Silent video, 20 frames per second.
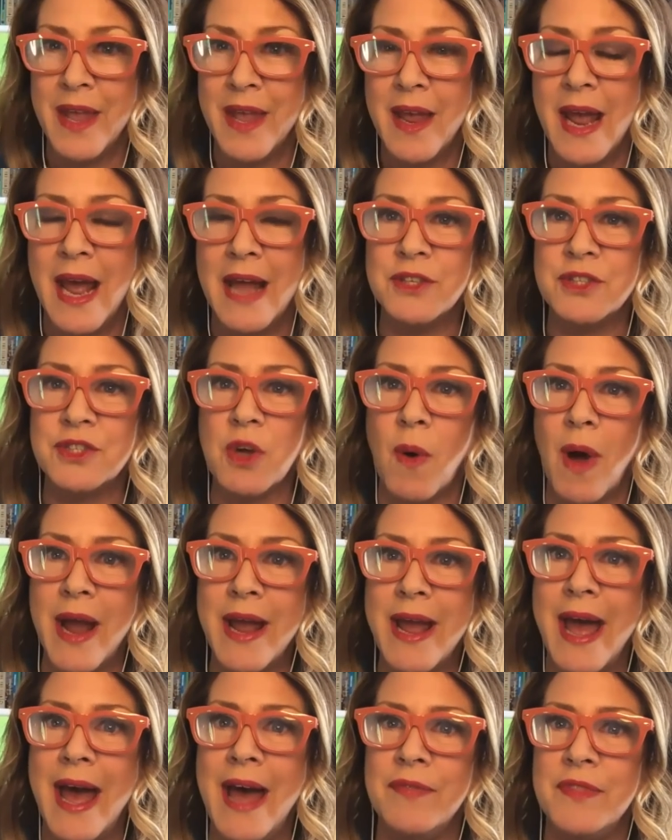And so I
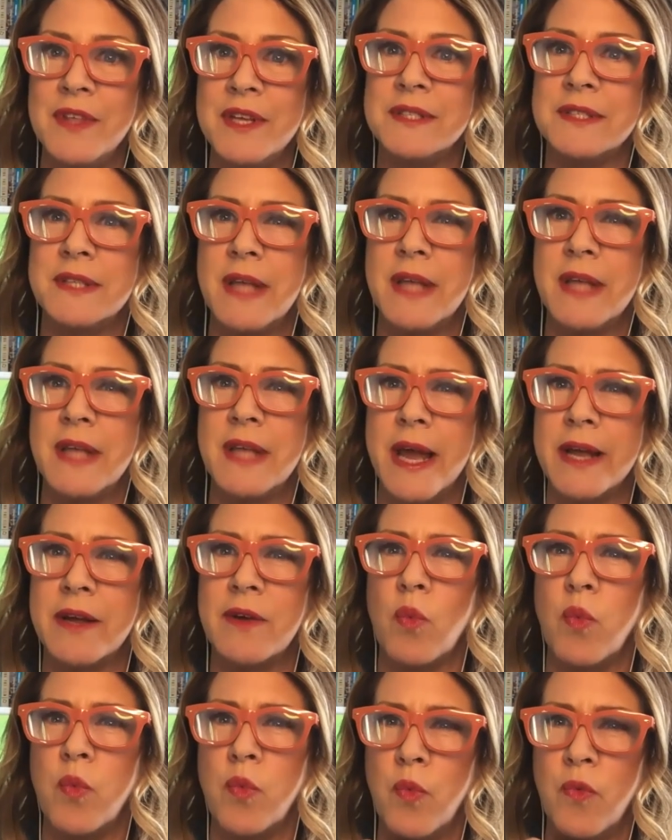had this
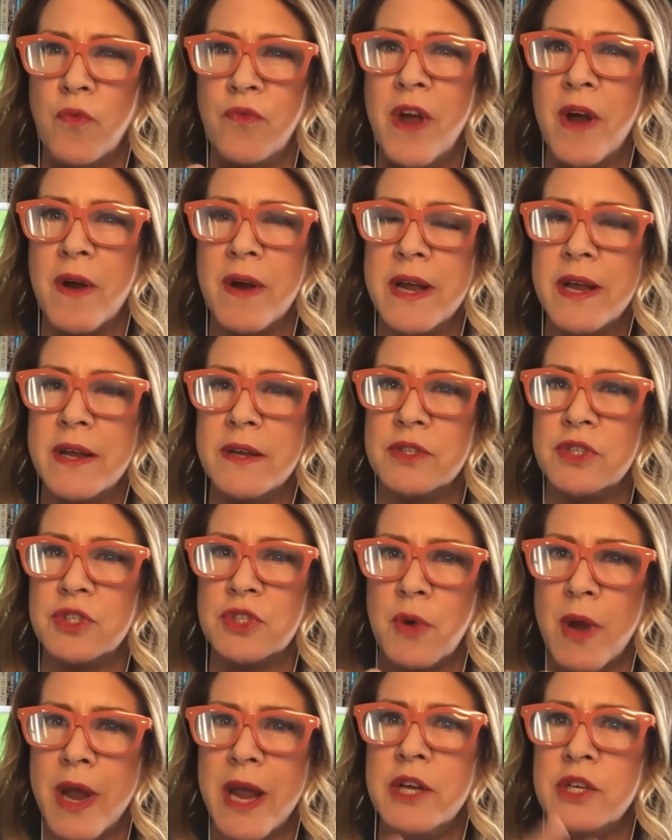like very
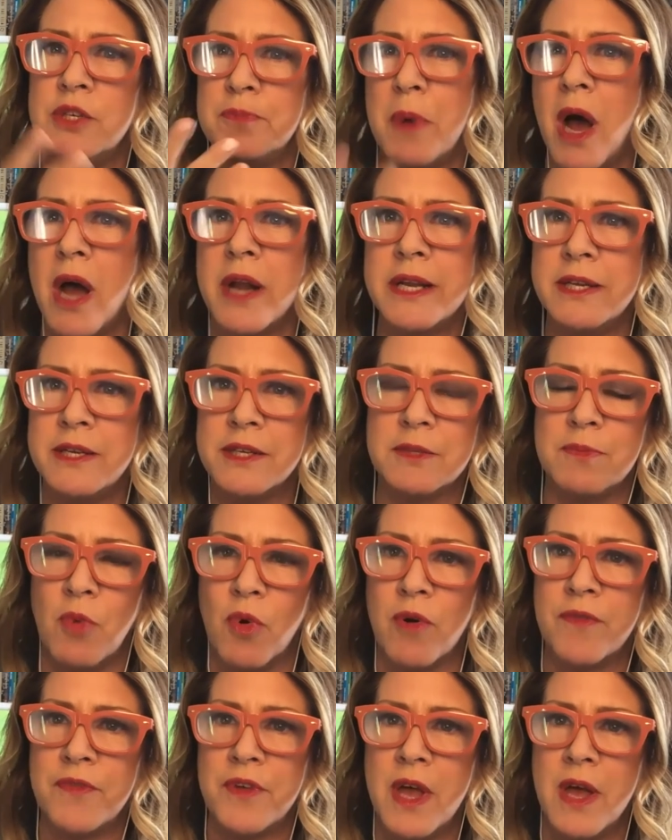strange body
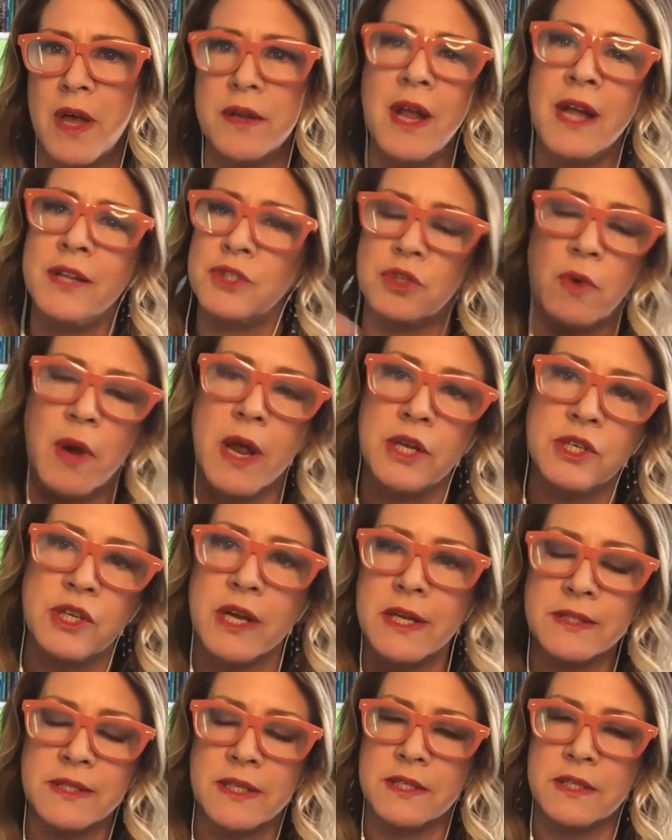dysmorphia. Not strange, I
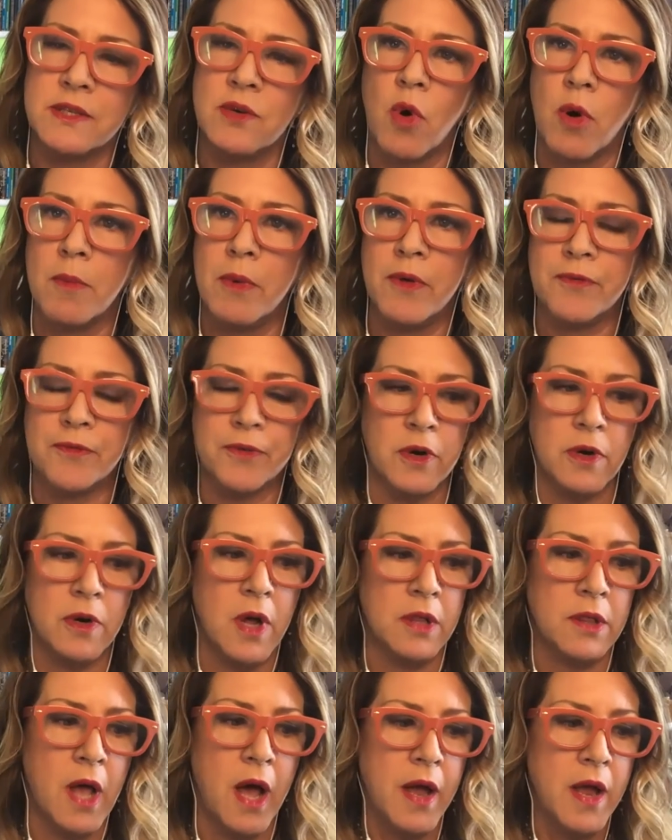guess it's normal for
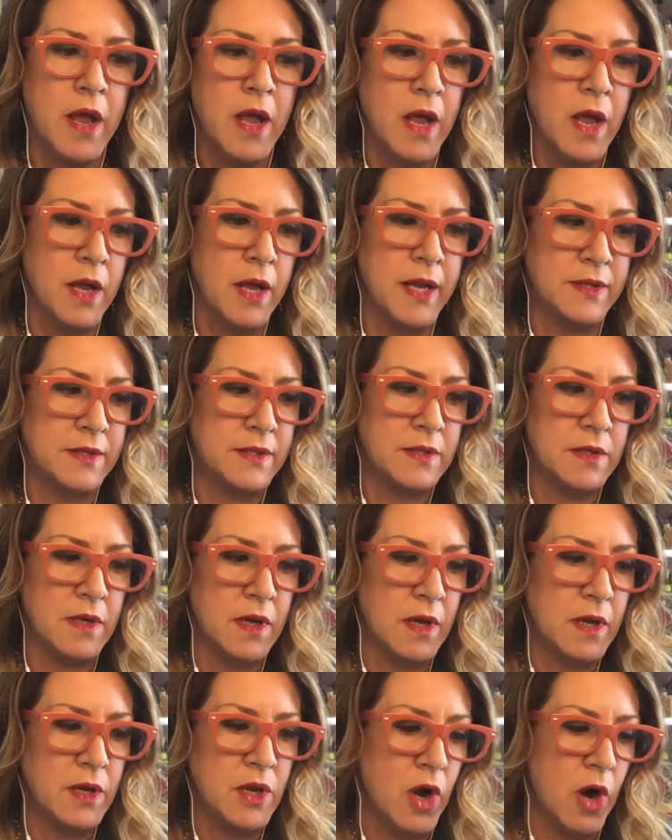a lot. It's,
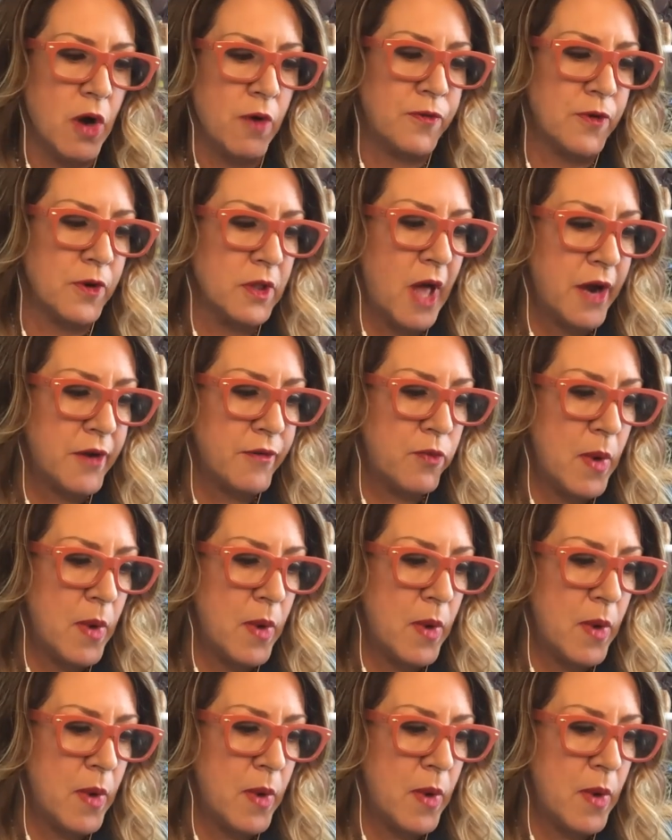you know, for a lot of